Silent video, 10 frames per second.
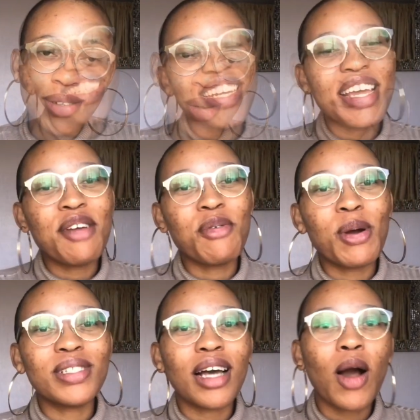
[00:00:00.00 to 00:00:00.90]
She
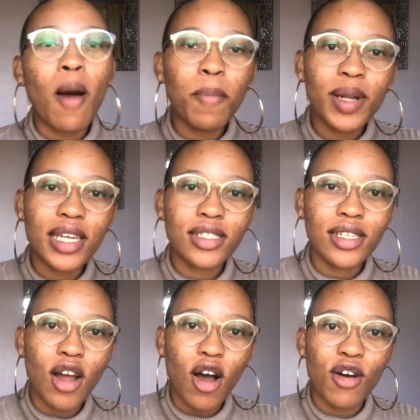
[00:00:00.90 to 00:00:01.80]
wrote a
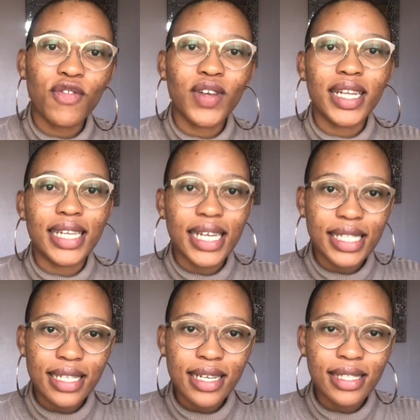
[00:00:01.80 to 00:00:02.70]
compilation of
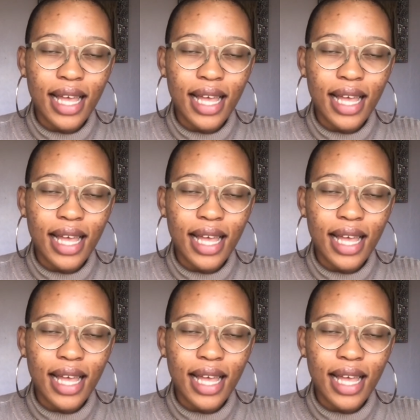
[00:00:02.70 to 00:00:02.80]
letters,